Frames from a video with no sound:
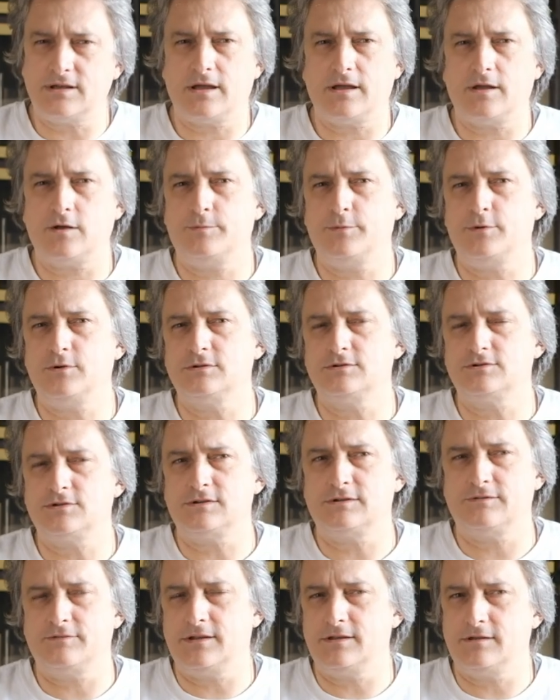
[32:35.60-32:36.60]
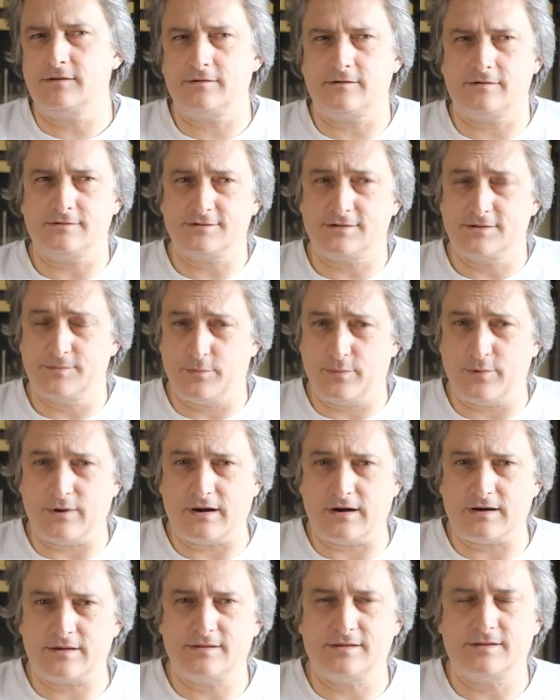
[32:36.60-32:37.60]
I hope you enjoyed the video, also the
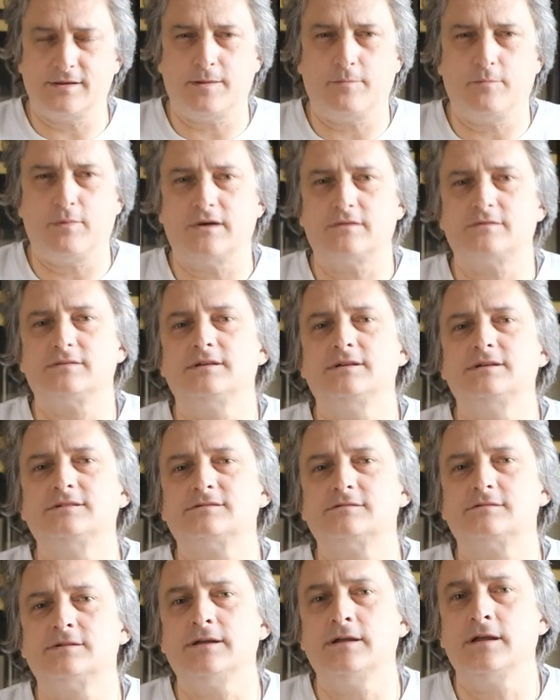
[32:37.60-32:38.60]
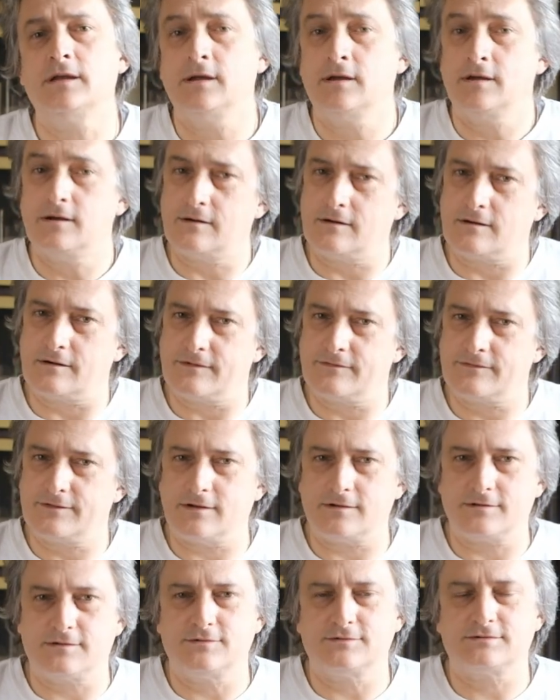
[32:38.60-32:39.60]
part about the history, or if
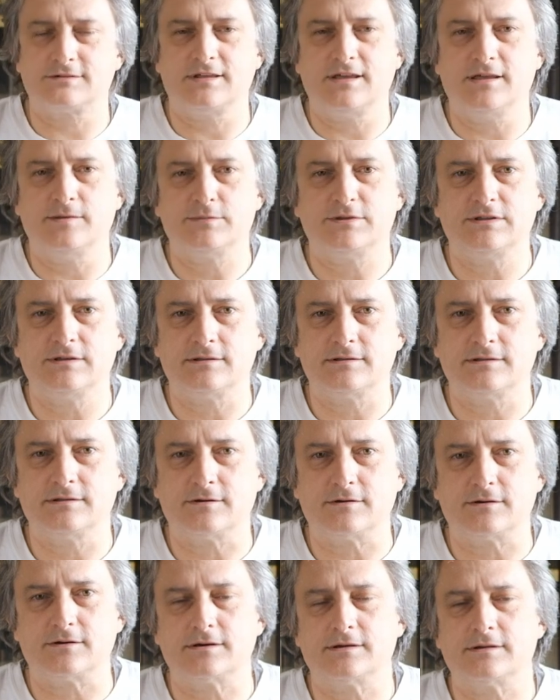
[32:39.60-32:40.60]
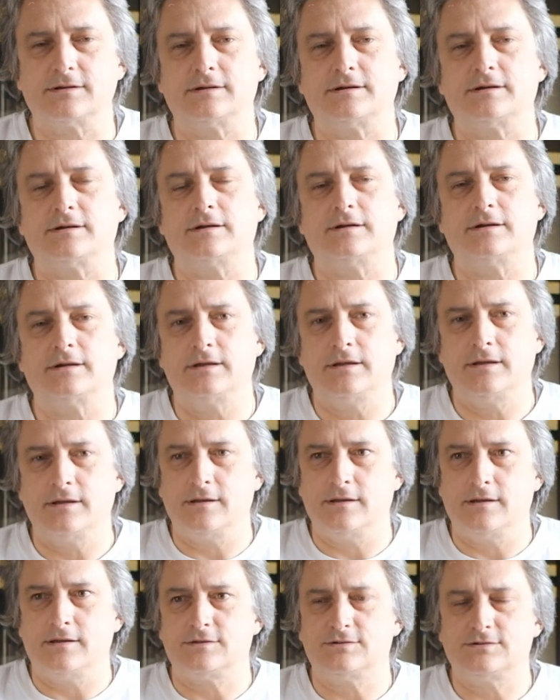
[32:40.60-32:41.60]
not, you skip, then don't
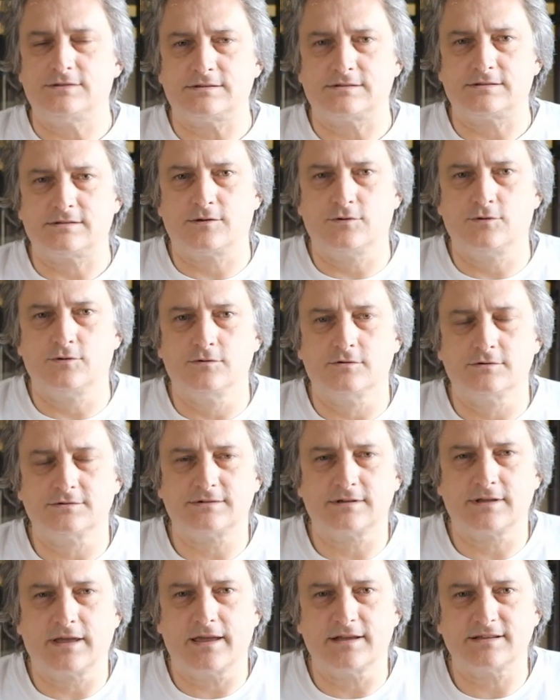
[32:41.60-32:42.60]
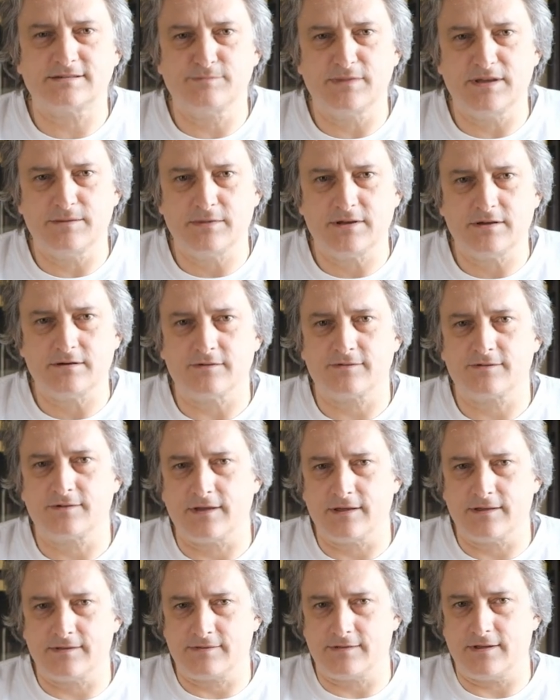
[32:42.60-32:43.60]
just curse against me because
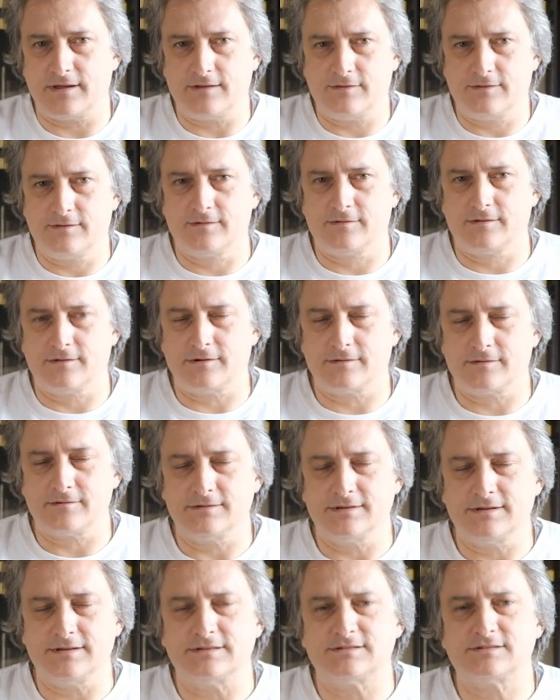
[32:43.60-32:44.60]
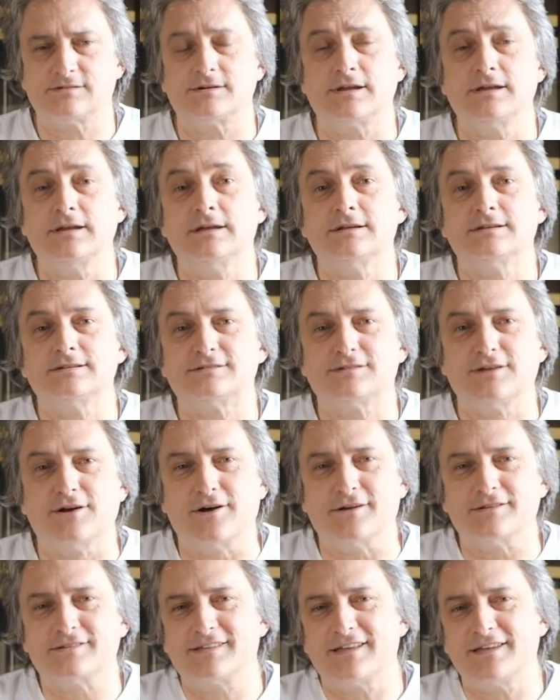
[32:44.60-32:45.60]
I stayed too long on the history.
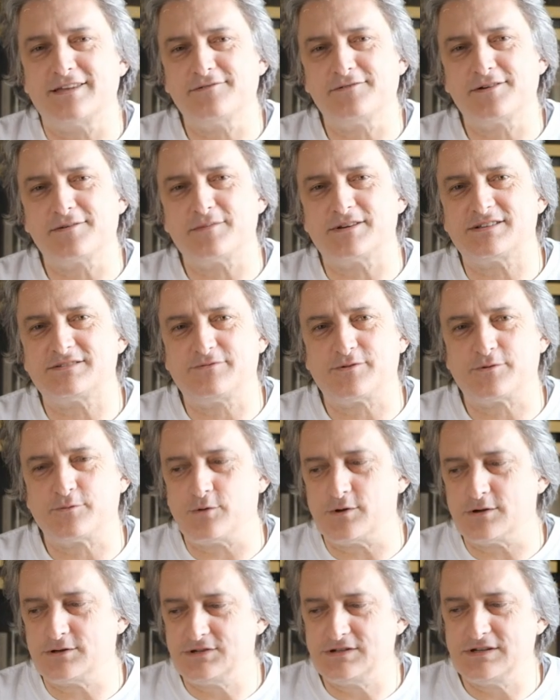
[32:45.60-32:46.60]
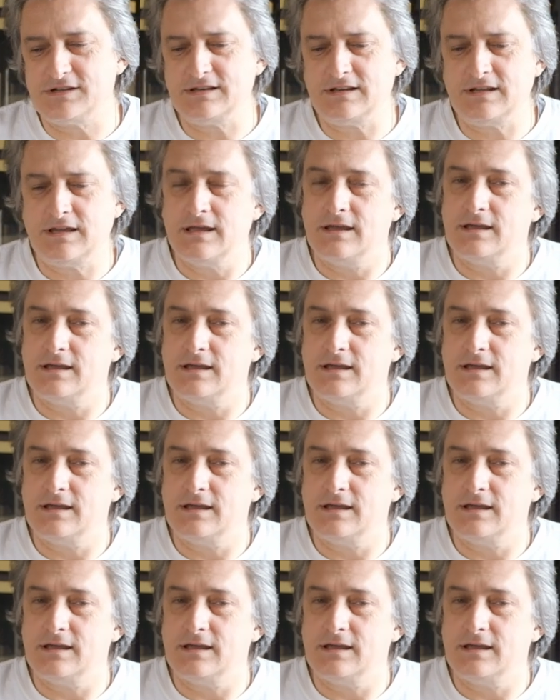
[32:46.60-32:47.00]
So thank you very much for watching.